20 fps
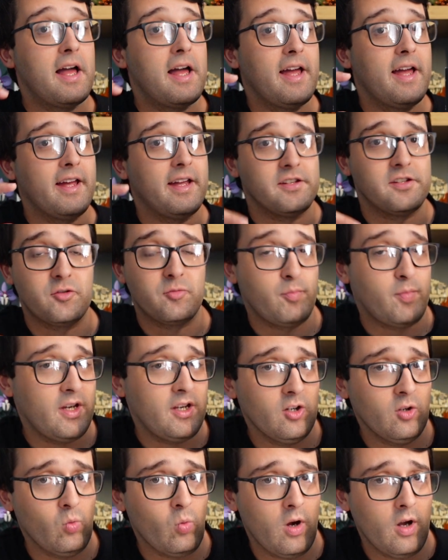It's
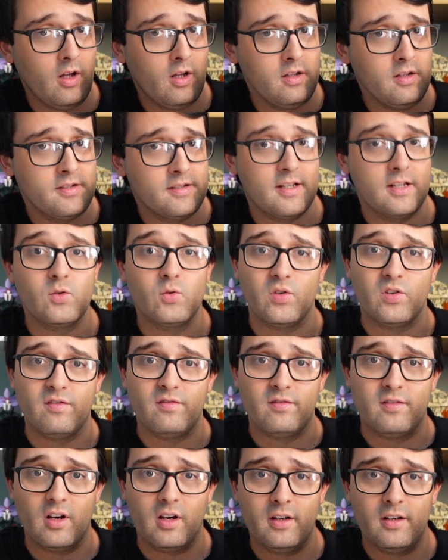been a while since
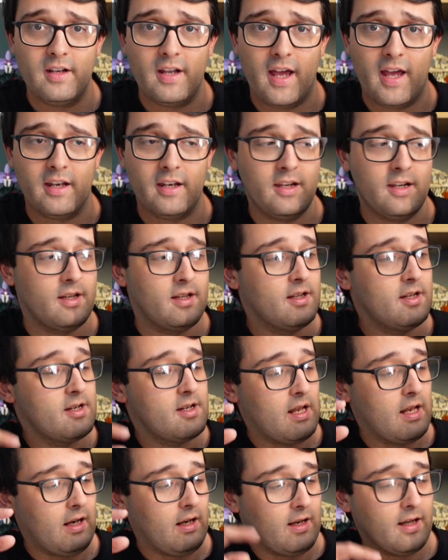we've done any
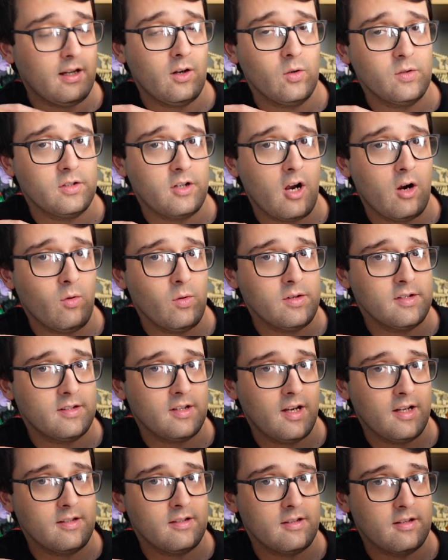Lego Star Wars
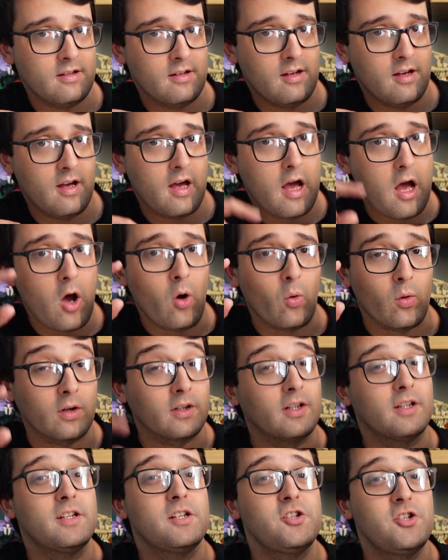sets.
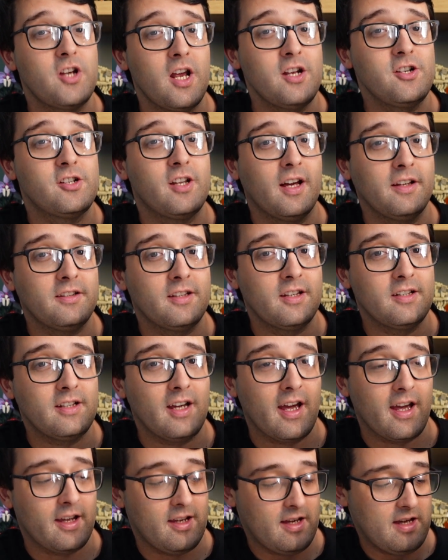We're gonna change that
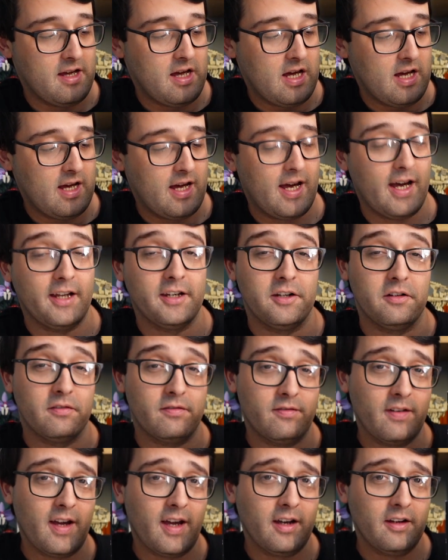today. And in
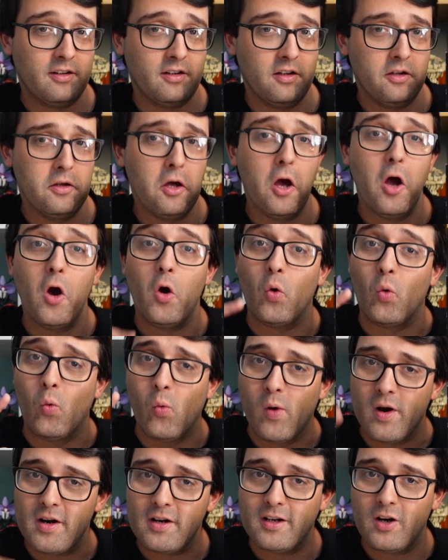fact,
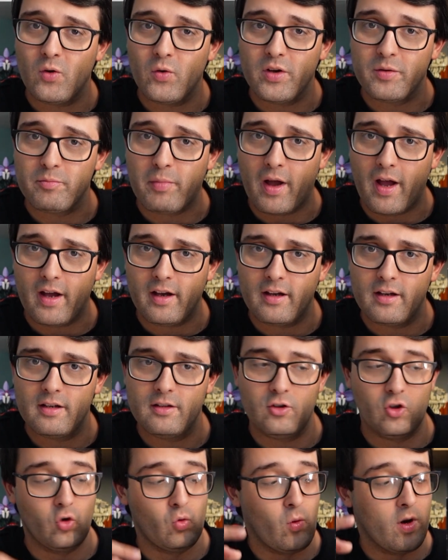we're going back
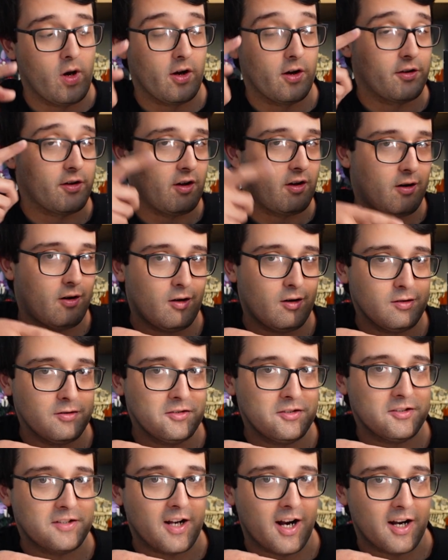to where it all
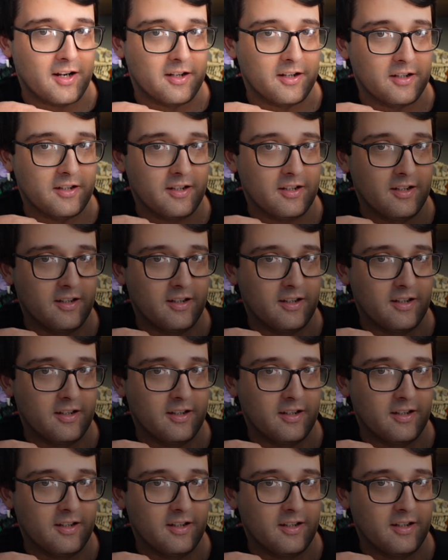started.